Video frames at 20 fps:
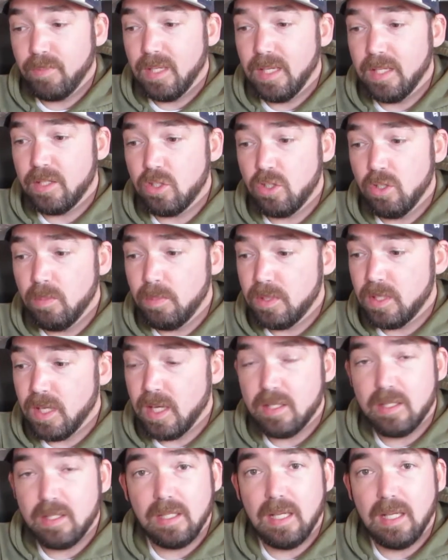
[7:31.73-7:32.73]
It's super
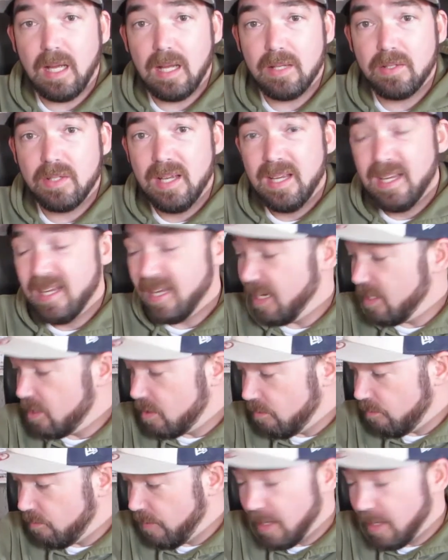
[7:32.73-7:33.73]
tasty, guys. It's
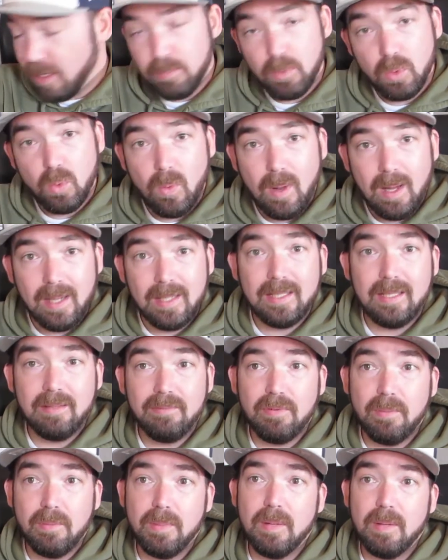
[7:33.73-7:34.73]
available widely
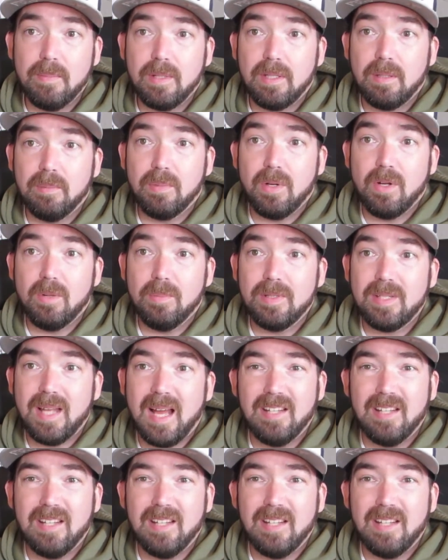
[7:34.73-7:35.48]
from them at the moment.